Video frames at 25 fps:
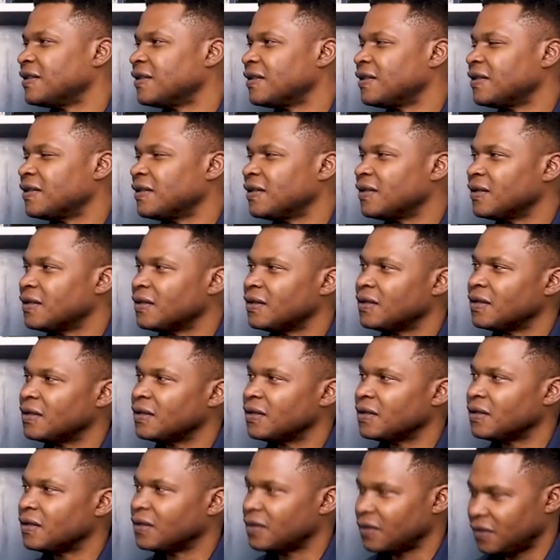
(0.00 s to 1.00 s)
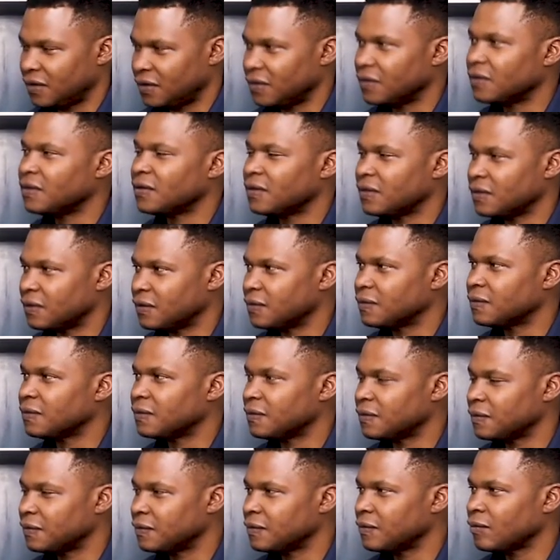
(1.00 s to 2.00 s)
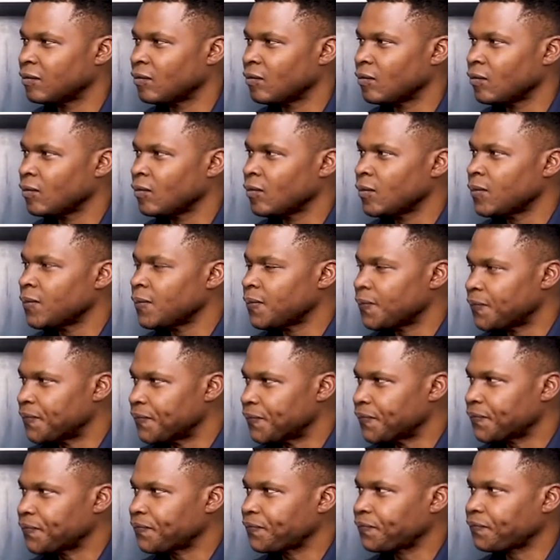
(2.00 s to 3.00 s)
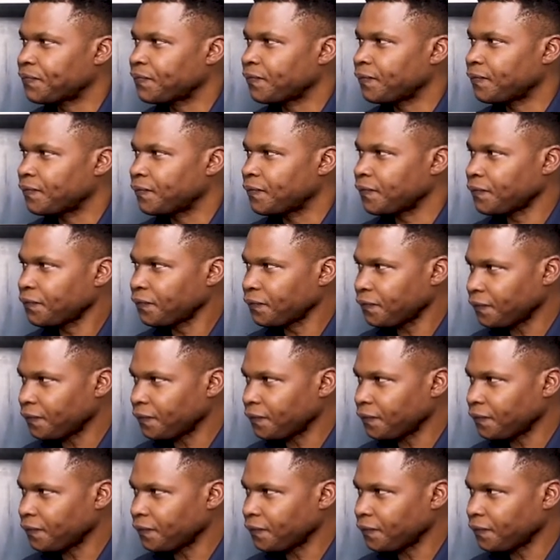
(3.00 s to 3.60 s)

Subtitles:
[no speech]